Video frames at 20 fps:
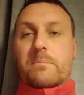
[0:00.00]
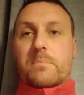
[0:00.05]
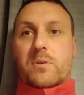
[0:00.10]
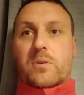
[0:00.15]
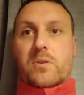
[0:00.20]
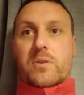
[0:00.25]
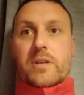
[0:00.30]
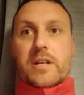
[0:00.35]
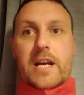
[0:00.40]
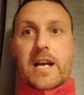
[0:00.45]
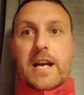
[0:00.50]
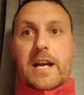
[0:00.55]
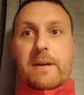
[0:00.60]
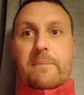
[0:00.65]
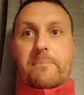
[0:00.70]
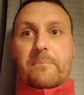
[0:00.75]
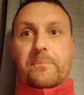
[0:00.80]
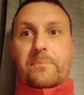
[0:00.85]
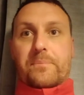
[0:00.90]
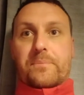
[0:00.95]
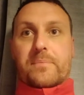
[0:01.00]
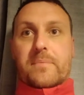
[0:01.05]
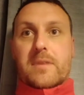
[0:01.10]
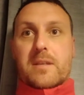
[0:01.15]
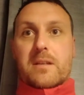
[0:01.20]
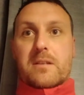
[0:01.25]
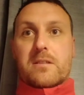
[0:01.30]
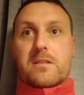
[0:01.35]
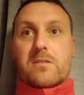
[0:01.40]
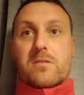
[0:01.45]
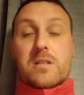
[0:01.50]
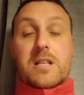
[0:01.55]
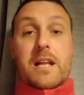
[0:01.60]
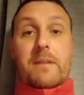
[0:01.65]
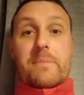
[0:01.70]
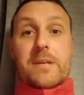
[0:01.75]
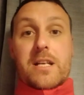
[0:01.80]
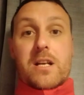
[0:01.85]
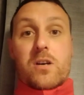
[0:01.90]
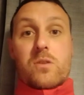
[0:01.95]
But look,
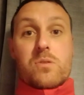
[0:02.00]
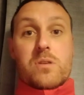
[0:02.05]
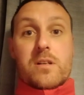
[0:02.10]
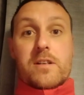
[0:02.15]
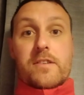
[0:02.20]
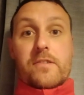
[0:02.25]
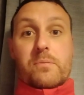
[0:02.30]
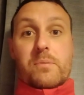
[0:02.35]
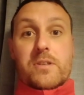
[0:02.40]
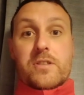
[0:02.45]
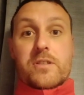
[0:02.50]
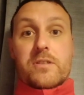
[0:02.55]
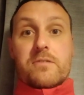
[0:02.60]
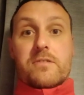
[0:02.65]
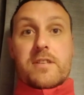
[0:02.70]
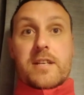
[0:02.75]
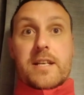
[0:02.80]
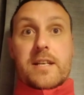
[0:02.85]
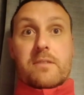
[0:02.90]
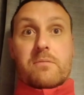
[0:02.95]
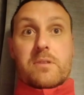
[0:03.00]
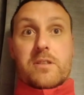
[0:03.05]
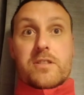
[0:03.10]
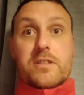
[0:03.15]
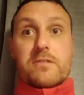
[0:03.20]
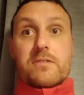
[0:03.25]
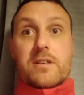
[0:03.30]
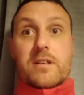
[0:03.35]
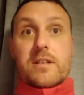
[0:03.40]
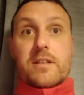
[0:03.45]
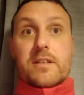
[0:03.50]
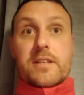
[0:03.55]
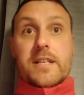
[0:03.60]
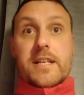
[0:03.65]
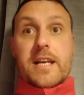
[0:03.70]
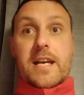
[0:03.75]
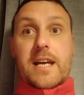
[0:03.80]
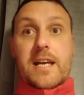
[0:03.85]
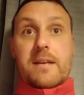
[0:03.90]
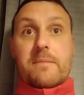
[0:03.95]
let me know, guys, what you think, what you thought of the
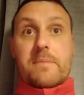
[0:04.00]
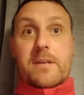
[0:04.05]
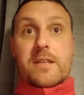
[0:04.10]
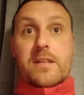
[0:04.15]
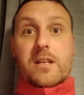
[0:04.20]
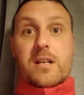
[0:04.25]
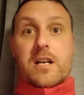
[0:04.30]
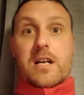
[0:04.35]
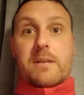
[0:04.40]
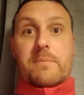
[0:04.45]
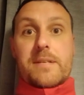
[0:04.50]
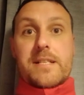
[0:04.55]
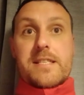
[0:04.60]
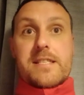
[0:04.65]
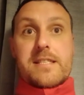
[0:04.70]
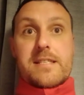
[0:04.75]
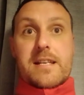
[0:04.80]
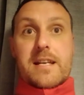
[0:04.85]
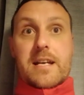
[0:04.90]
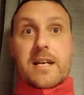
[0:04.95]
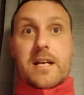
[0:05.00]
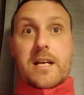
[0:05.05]
game in the comments.